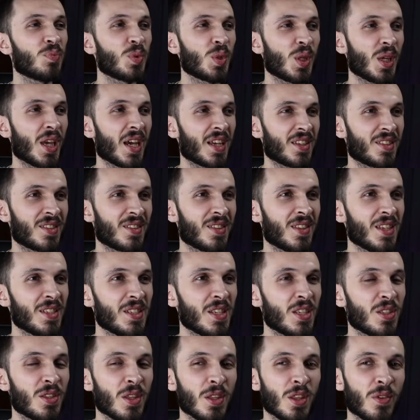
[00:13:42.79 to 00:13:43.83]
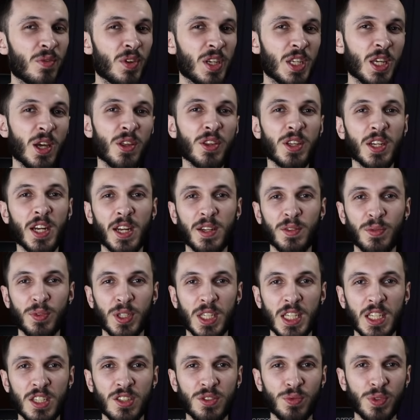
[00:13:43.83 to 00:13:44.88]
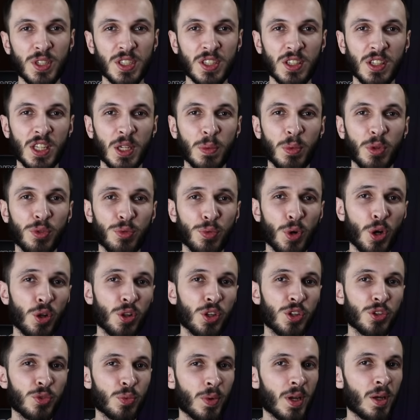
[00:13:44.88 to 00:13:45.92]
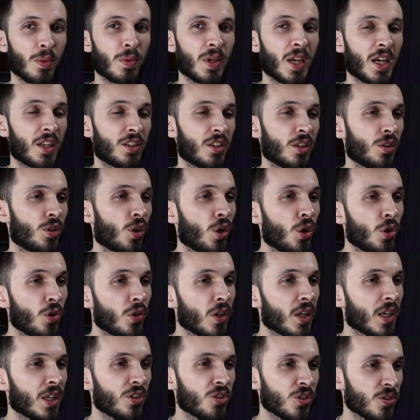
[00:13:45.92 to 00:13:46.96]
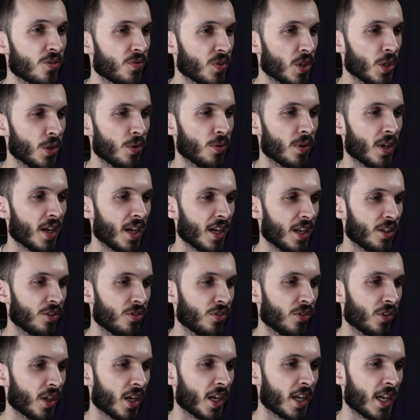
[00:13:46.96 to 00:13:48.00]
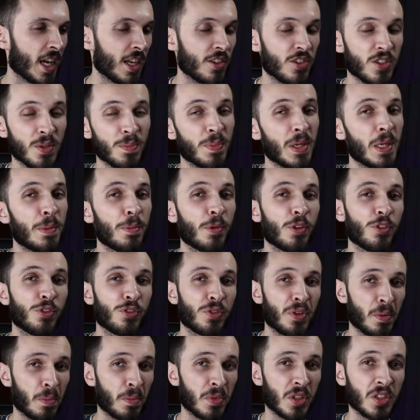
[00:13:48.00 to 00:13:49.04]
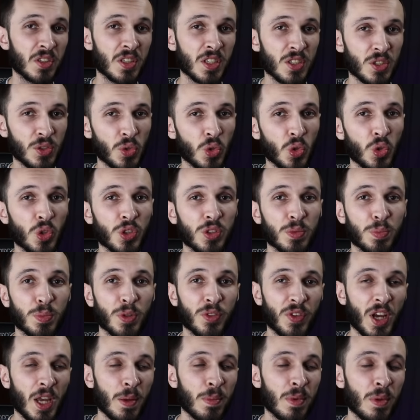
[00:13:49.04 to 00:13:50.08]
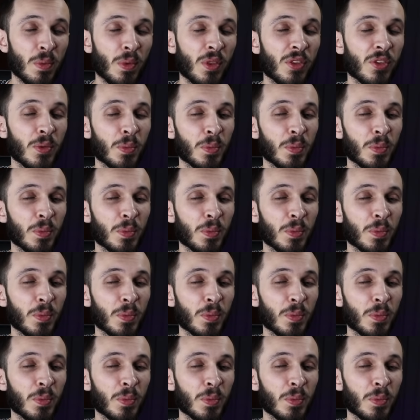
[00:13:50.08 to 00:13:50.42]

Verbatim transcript: Yes, this is the video that I released recently with Roland where we had a long interview and I had some people from the Discord provide me with